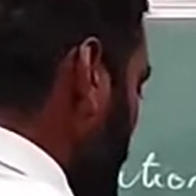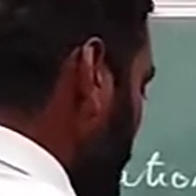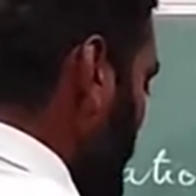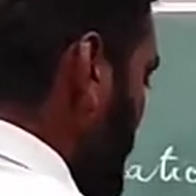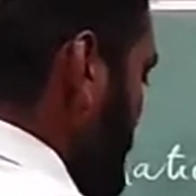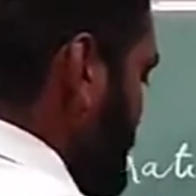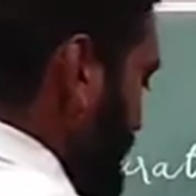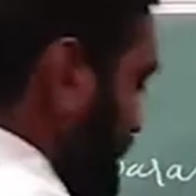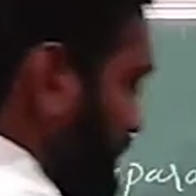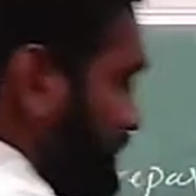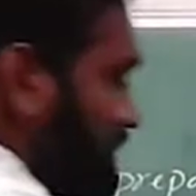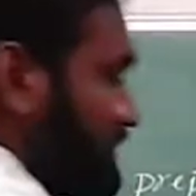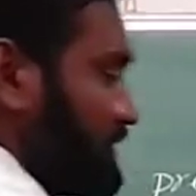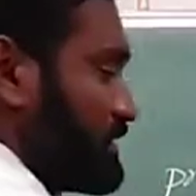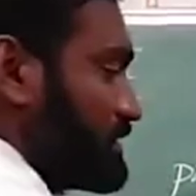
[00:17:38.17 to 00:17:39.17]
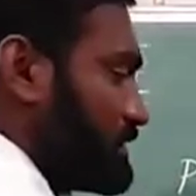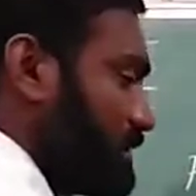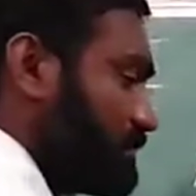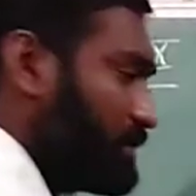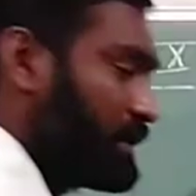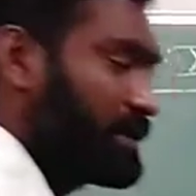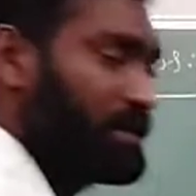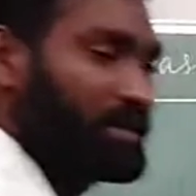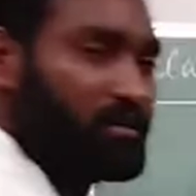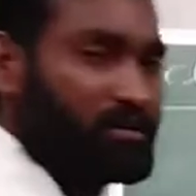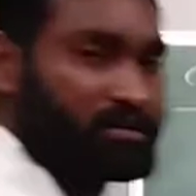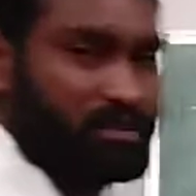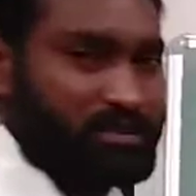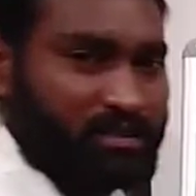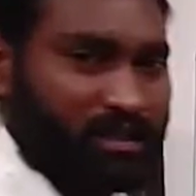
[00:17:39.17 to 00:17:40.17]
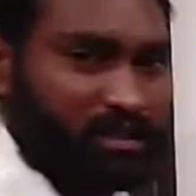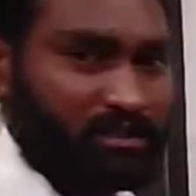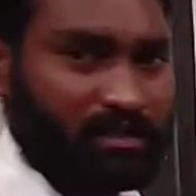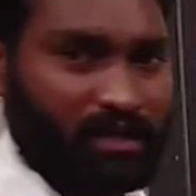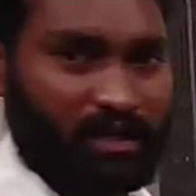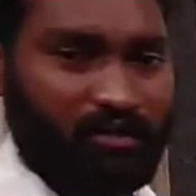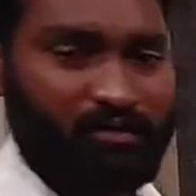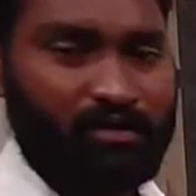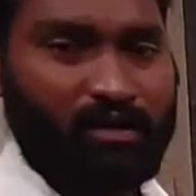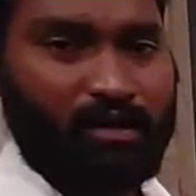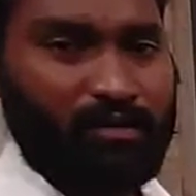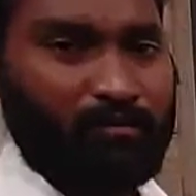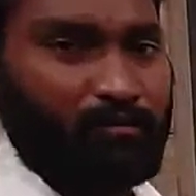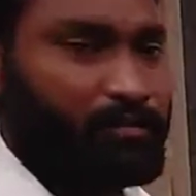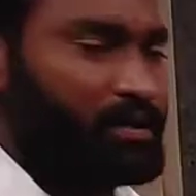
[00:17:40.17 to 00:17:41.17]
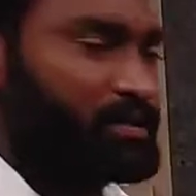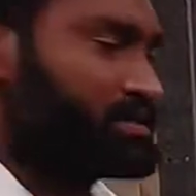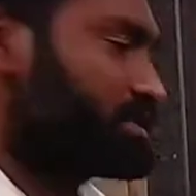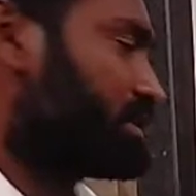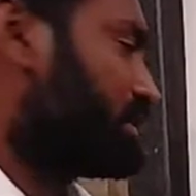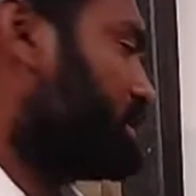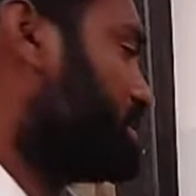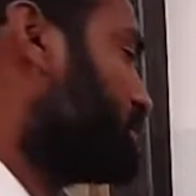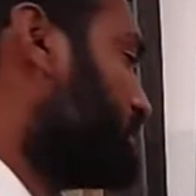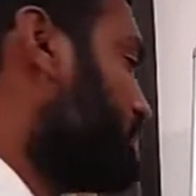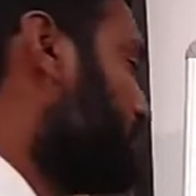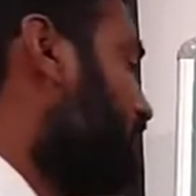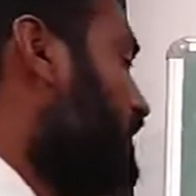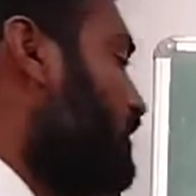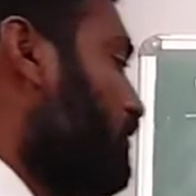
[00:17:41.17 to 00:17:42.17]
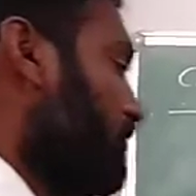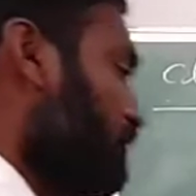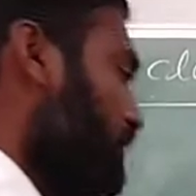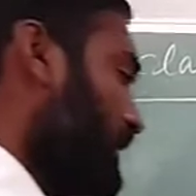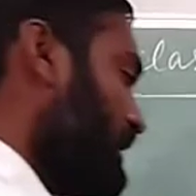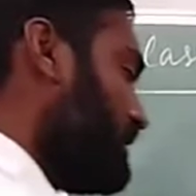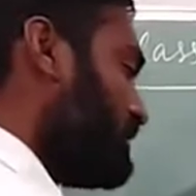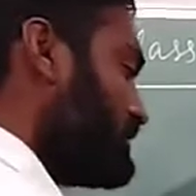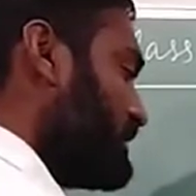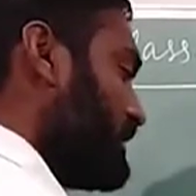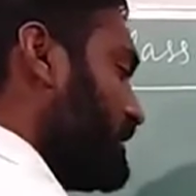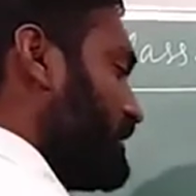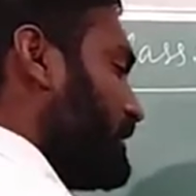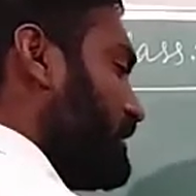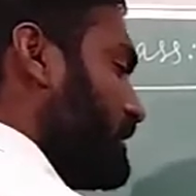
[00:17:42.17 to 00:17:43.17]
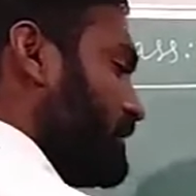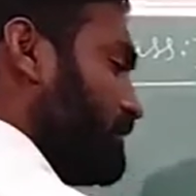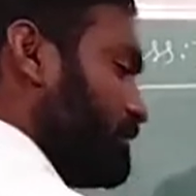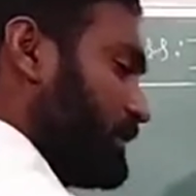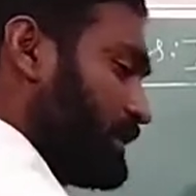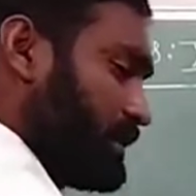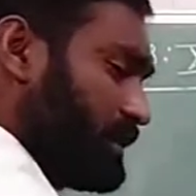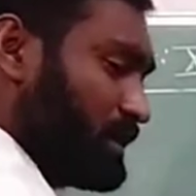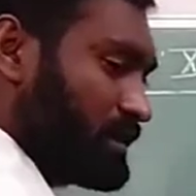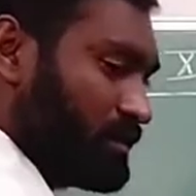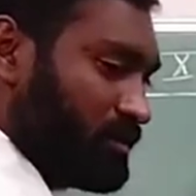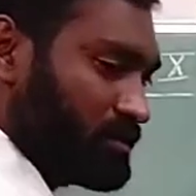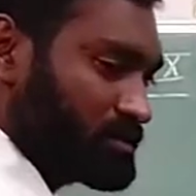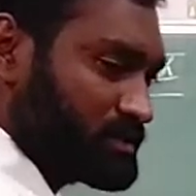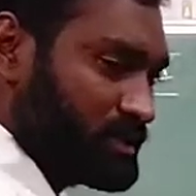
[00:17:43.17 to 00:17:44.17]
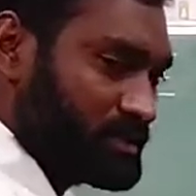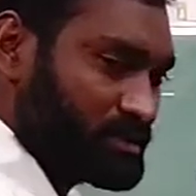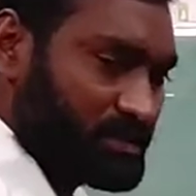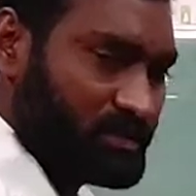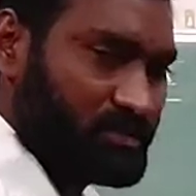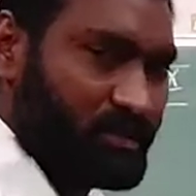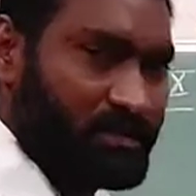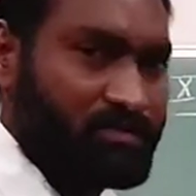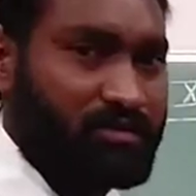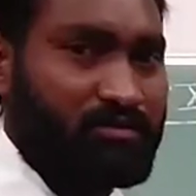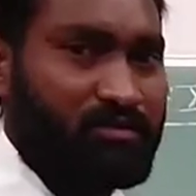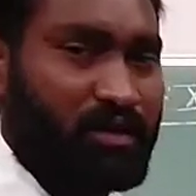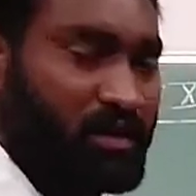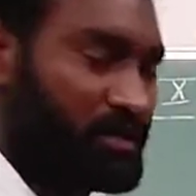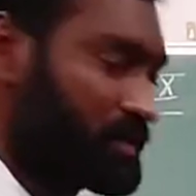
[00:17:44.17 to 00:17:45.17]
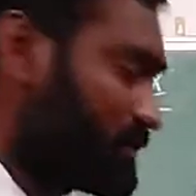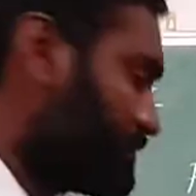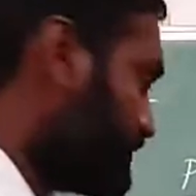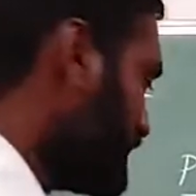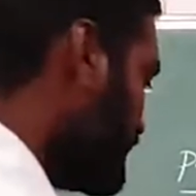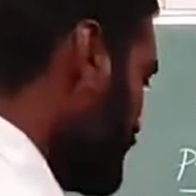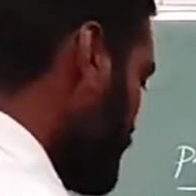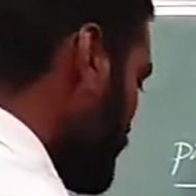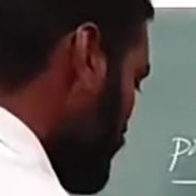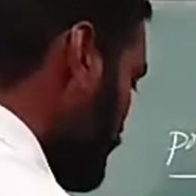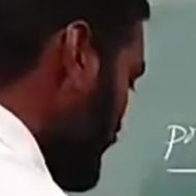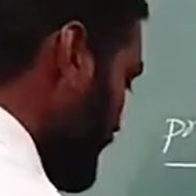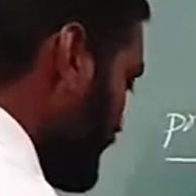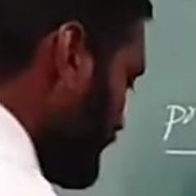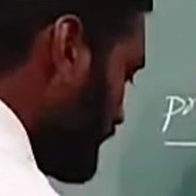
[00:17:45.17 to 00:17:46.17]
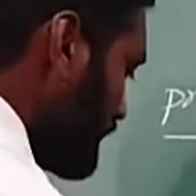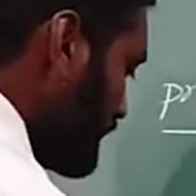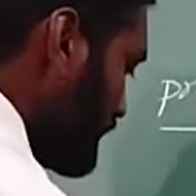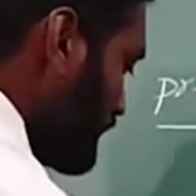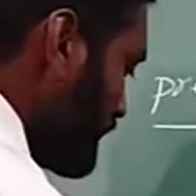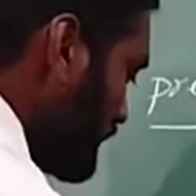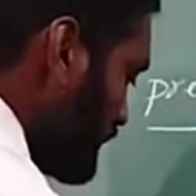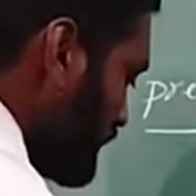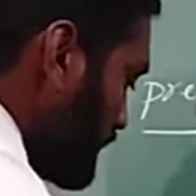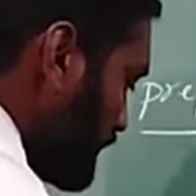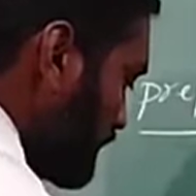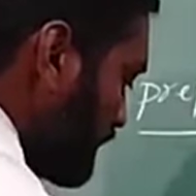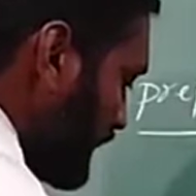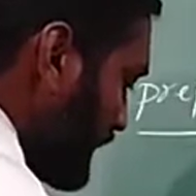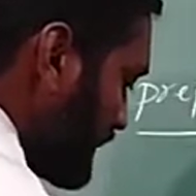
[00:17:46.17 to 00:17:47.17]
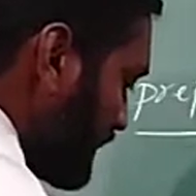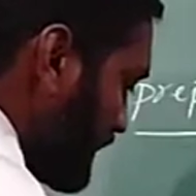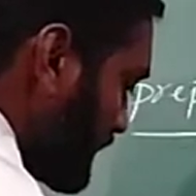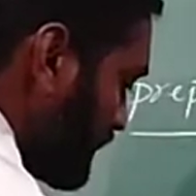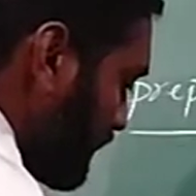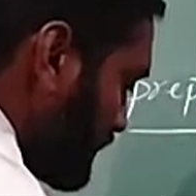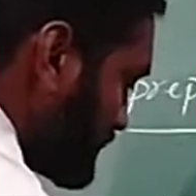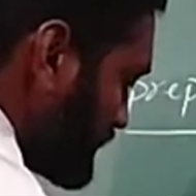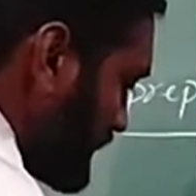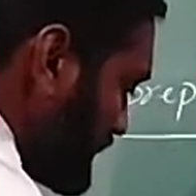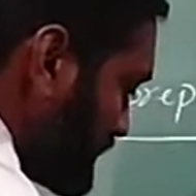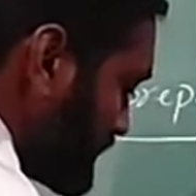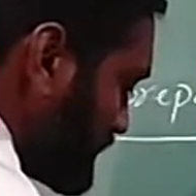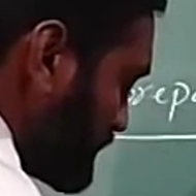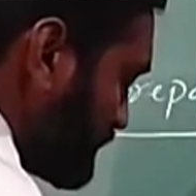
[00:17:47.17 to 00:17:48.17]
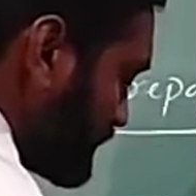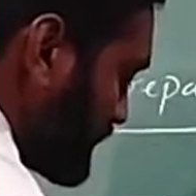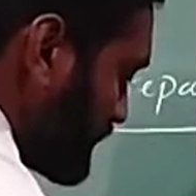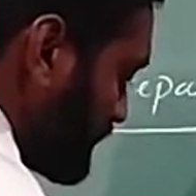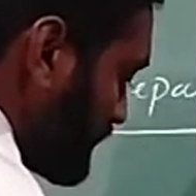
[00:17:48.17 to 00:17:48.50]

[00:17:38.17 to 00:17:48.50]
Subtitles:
Basic. Okay, metallic oxides they have basic in nature. Whenever the metallic oxides dissolves in water, when metallic oxides,